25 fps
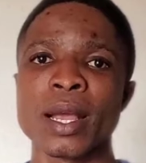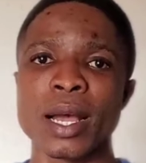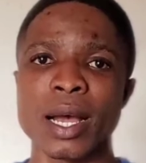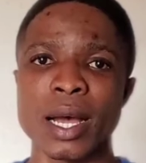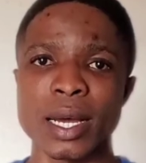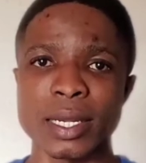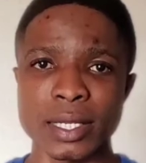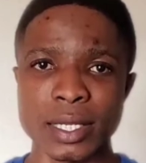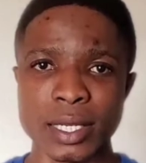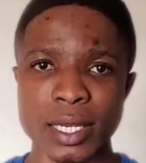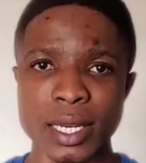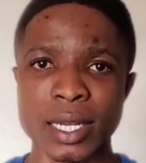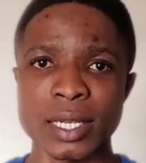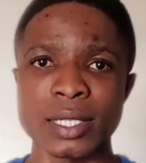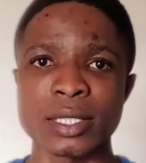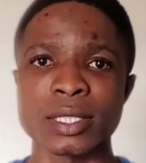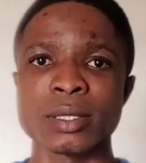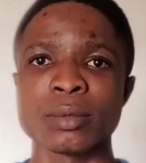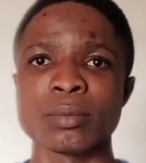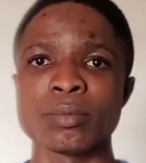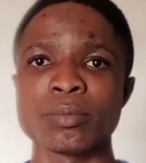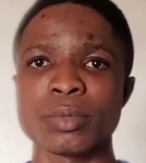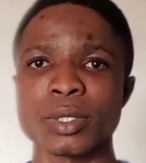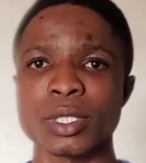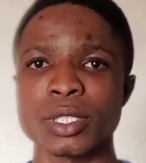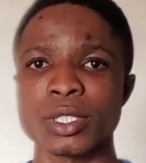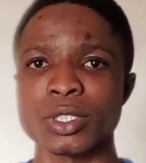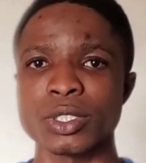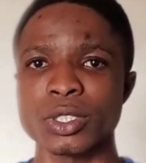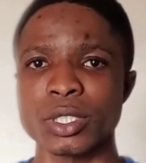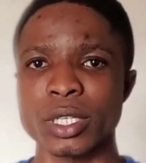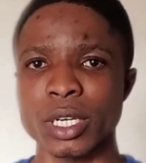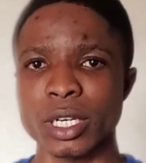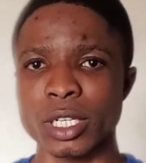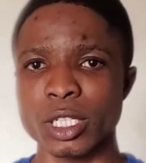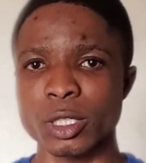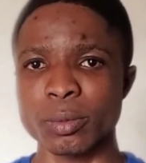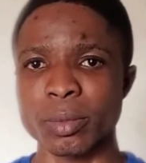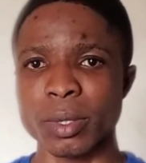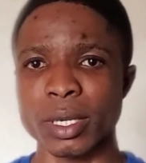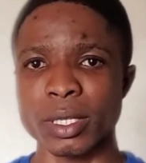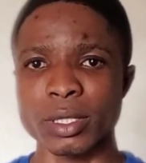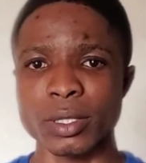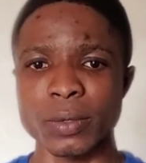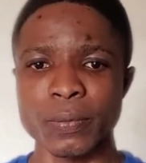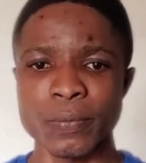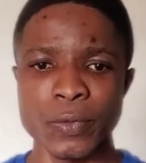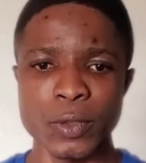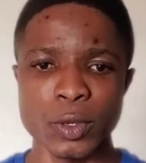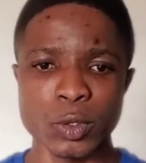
and a landing page expert.